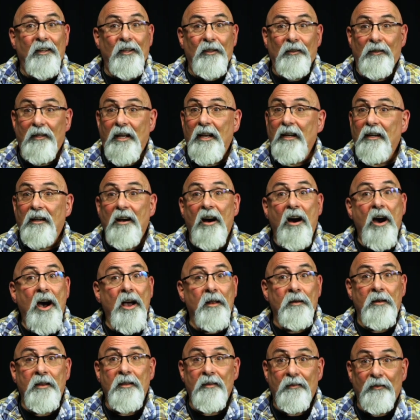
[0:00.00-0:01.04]
Let
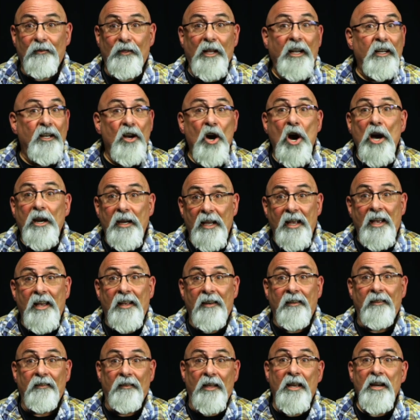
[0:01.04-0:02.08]
God
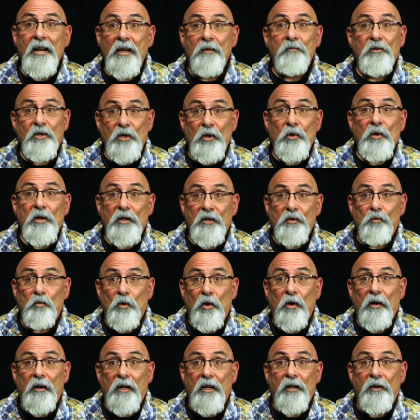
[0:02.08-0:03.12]
in. Let him do his
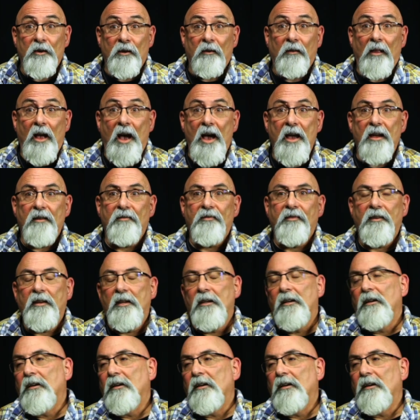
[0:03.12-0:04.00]
work in your life."